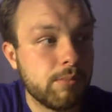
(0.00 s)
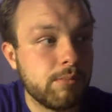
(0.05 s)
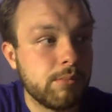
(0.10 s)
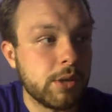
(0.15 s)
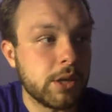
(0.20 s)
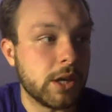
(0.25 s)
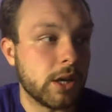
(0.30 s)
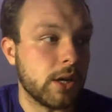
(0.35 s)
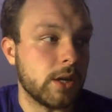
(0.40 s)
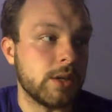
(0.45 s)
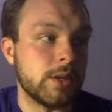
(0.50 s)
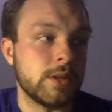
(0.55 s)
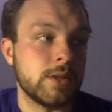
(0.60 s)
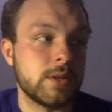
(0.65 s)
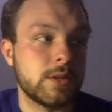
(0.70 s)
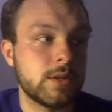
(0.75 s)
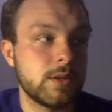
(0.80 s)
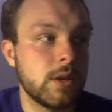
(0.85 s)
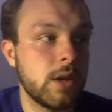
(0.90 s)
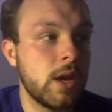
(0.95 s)

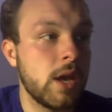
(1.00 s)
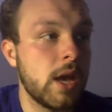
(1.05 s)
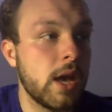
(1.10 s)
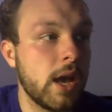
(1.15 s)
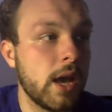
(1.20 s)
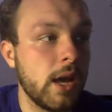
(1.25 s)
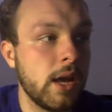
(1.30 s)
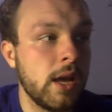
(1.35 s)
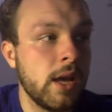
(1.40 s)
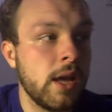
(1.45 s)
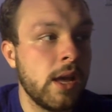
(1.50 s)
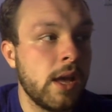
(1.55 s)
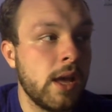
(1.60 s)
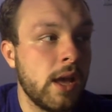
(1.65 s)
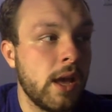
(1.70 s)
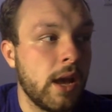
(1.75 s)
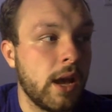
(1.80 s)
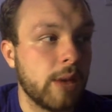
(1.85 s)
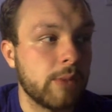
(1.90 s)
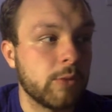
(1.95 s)
because
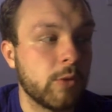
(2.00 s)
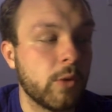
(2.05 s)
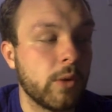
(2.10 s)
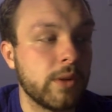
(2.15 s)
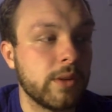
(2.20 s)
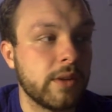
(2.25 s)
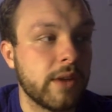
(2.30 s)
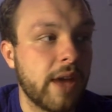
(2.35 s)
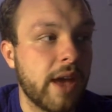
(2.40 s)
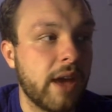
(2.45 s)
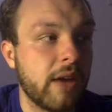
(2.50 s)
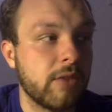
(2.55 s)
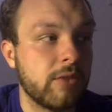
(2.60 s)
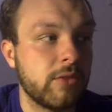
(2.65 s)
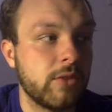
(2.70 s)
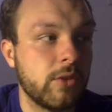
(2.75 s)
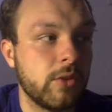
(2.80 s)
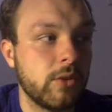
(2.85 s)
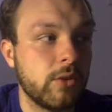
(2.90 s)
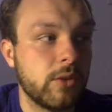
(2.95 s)
I'm going to have
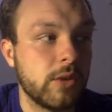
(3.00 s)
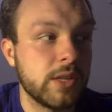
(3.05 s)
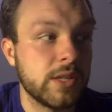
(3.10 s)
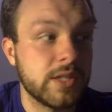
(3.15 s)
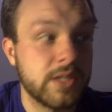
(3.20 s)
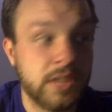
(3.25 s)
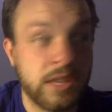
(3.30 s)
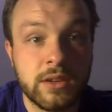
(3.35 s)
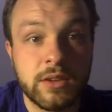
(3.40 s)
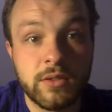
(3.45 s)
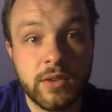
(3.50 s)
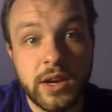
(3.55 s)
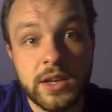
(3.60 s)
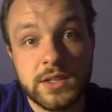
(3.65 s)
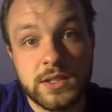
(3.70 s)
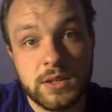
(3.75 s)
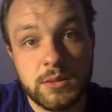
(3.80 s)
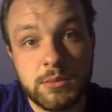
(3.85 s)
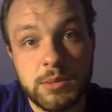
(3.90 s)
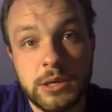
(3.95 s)
to
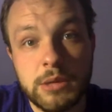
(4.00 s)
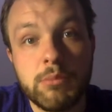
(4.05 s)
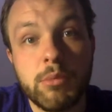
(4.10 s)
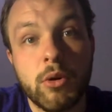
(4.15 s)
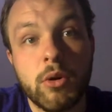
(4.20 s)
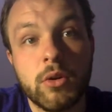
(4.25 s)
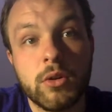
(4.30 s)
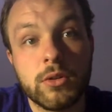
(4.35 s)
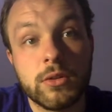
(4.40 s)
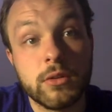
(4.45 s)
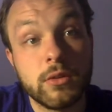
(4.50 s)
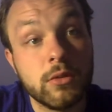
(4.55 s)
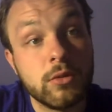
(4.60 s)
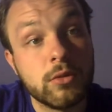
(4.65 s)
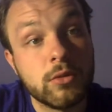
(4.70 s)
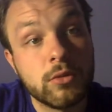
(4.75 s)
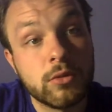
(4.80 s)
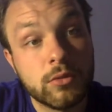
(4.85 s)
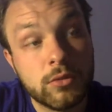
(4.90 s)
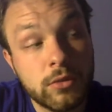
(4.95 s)
incentivize the people
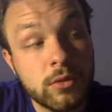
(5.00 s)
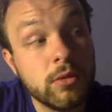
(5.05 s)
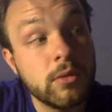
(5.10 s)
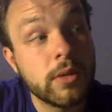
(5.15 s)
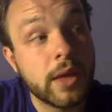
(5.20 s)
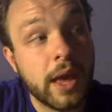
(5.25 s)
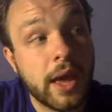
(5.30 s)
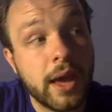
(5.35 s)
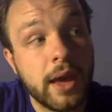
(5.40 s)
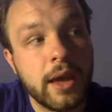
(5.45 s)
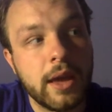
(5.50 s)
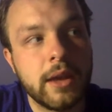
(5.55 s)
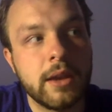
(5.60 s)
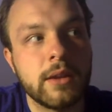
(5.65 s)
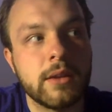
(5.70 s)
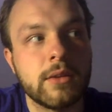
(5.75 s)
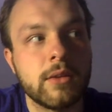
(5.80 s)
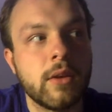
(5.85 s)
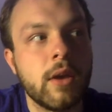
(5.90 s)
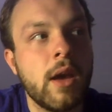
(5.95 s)
to do that,
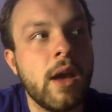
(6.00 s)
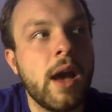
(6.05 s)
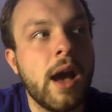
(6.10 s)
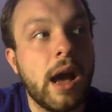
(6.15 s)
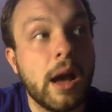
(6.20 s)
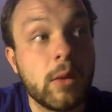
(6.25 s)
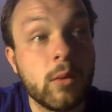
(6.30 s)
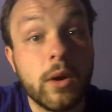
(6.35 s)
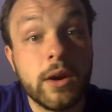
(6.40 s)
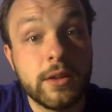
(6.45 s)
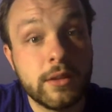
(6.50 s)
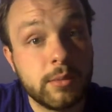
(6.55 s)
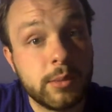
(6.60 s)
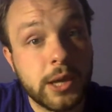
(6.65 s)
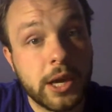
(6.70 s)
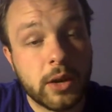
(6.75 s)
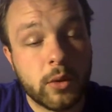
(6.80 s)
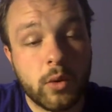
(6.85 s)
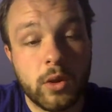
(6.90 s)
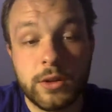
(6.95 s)
and I want it to
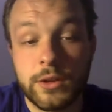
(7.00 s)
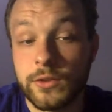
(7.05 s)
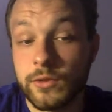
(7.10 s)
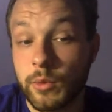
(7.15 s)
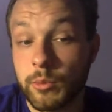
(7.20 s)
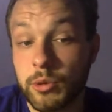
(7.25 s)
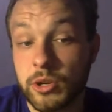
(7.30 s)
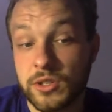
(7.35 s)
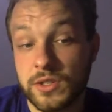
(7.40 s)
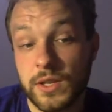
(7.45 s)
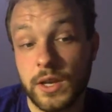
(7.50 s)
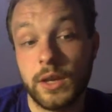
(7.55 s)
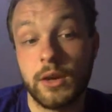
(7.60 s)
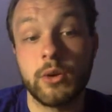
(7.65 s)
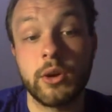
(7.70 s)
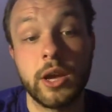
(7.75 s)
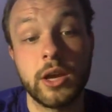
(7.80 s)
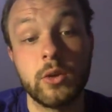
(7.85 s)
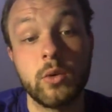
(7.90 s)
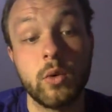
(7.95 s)
be high quality. So I'm going to say,
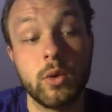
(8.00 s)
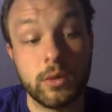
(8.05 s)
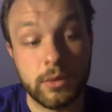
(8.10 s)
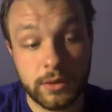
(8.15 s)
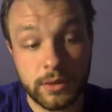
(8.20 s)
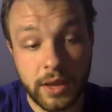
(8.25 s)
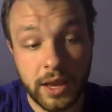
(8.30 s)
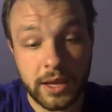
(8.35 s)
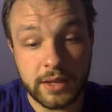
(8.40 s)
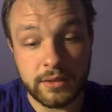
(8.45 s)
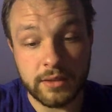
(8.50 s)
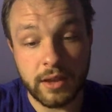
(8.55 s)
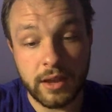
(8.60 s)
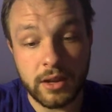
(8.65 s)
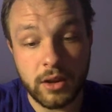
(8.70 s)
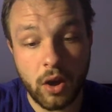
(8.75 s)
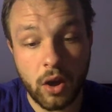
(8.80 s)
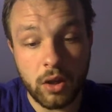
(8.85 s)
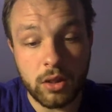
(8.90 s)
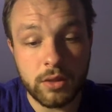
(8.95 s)
okay, cool. Hey,
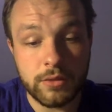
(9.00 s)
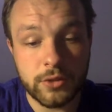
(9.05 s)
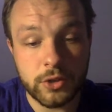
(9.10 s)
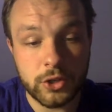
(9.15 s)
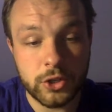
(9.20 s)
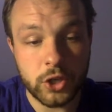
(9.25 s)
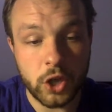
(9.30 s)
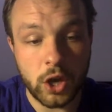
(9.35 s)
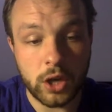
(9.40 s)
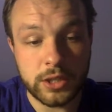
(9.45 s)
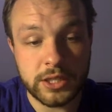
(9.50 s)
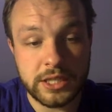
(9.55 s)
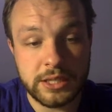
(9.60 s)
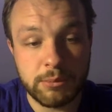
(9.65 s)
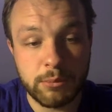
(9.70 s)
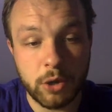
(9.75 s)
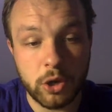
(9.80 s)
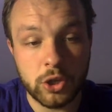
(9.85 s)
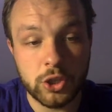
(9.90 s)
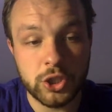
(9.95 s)
take all of your doggy
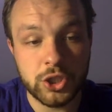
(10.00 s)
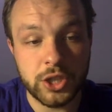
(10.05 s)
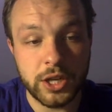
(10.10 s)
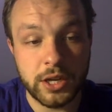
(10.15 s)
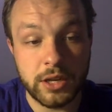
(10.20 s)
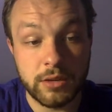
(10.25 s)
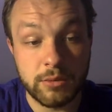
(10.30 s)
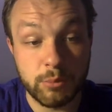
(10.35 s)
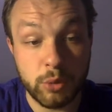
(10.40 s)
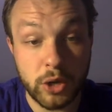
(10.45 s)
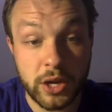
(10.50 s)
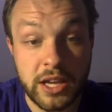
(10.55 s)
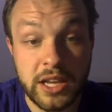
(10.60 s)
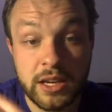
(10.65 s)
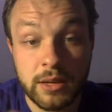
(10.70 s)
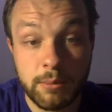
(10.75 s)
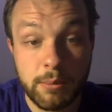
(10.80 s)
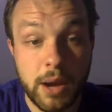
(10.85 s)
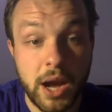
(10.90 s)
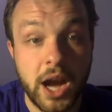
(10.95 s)
merch and put it
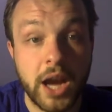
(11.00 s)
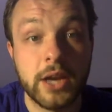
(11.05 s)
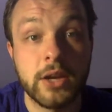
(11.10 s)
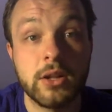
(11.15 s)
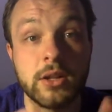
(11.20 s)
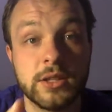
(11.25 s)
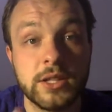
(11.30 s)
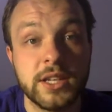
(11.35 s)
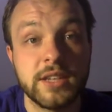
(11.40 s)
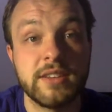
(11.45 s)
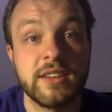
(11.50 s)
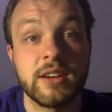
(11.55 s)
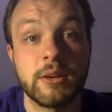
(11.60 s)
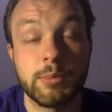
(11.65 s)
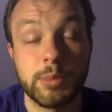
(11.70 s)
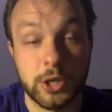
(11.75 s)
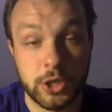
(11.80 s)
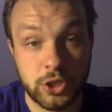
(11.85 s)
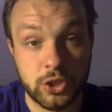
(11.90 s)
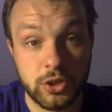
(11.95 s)
in a pile, and then take a
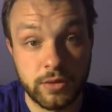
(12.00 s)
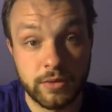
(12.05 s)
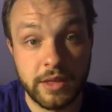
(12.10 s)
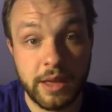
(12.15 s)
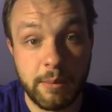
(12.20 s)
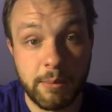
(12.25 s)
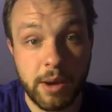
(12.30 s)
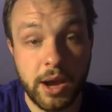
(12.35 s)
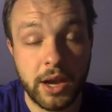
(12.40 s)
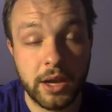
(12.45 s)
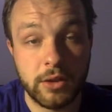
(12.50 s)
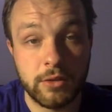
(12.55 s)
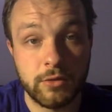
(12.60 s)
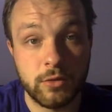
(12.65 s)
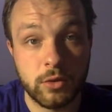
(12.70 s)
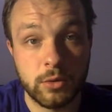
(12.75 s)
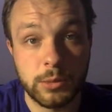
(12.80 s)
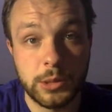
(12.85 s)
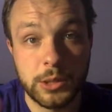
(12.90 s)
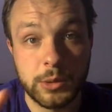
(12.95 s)
picture of that pile
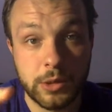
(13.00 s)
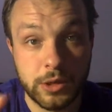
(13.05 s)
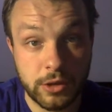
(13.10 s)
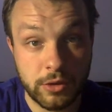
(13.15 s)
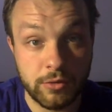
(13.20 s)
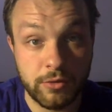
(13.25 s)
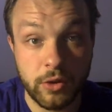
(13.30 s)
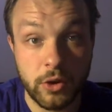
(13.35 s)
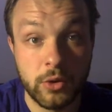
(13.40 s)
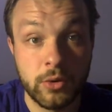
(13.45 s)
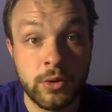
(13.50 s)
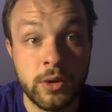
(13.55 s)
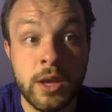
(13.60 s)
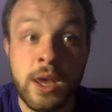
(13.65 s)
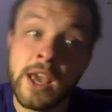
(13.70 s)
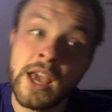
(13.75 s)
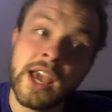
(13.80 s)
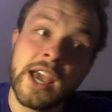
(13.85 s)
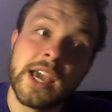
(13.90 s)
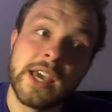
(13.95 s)
for me with your phone,
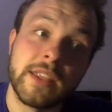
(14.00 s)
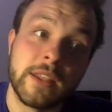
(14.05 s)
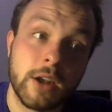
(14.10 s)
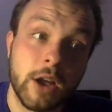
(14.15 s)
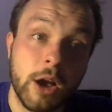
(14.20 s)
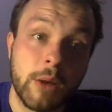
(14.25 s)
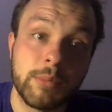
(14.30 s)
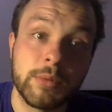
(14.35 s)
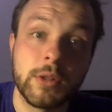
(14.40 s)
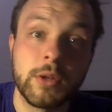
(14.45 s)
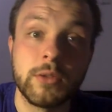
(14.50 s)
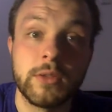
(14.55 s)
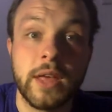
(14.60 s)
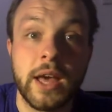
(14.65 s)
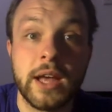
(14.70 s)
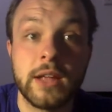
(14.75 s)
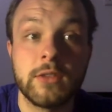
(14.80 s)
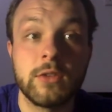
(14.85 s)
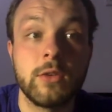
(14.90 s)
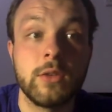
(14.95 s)
and then upload
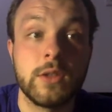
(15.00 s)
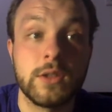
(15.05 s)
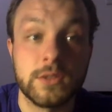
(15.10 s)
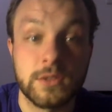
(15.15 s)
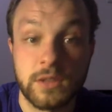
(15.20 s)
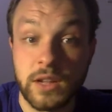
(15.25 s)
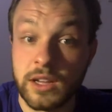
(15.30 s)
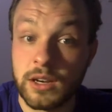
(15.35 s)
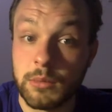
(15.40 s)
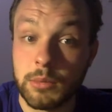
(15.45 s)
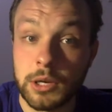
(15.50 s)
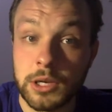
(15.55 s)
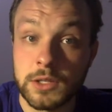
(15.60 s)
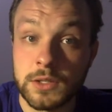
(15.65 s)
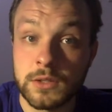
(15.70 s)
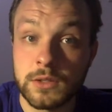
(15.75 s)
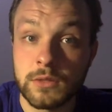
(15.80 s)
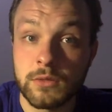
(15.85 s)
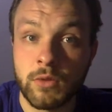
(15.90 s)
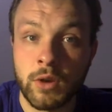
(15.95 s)
that to this
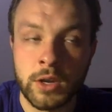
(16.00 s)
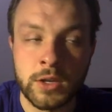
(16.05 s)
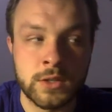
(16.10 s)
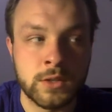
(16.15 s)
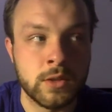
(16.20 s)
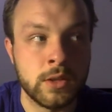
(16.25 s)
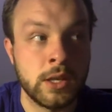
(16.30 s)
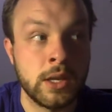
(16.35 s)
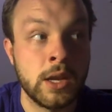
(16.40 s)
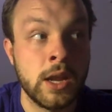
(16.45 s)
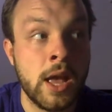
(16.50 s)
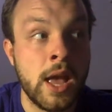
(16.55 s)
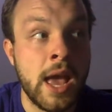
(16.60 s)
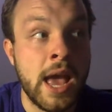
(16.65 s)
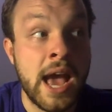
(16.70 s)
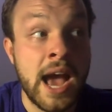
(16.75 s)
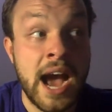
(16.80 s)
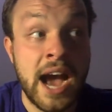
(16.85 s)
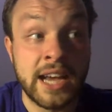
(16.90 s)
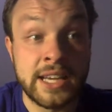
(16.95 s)
database, right? So that
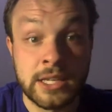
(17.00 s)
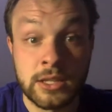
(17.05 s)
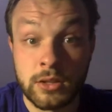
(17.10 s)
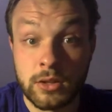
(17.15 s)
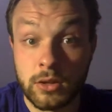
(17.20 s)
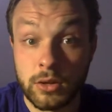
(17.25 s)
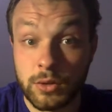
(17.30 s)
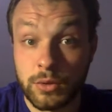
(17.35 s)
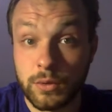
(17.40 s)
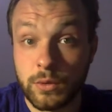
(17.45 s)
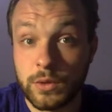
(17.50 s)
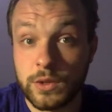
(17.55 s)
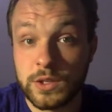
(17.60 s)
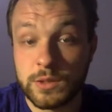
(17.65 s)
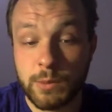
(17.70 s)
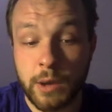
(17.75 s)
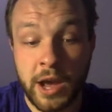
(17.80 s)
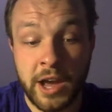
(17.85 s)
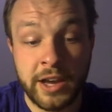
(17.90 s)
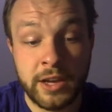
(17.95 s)
I can look through
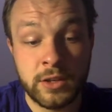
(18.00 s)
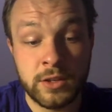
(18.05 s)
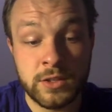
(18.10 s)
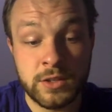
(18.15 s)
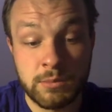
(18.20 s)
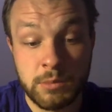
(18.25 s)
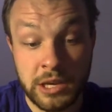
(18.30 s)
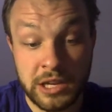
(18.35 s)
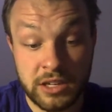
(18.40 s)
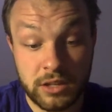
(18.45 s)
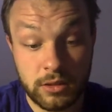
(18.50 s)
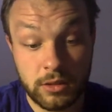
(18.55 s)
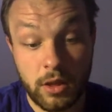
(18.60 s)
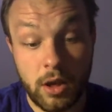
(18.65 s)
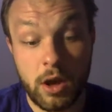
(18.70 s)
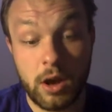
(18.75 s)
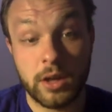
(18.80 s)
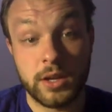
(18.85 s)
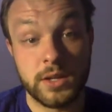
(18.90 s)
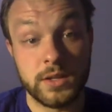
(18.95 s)
these piles and make a
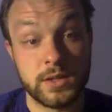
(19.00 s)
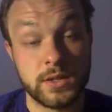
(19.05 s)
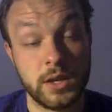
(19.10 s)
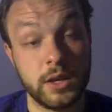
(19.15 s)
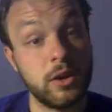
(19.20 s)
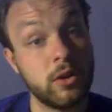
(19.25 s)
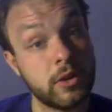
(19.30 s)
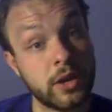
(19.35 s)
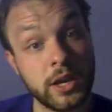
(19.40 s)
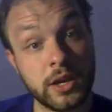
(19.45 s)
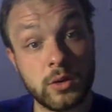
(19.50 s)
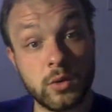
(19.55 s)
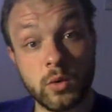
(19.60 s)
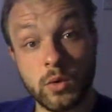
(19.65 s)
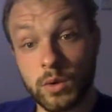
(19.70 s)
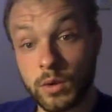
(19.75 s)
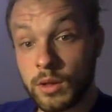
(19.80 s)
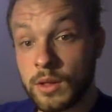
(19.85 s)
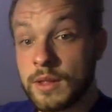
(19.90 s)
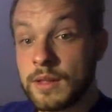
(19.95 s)
log and say, okay,
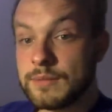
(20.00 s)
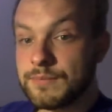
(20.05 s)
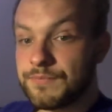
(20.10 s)
cool.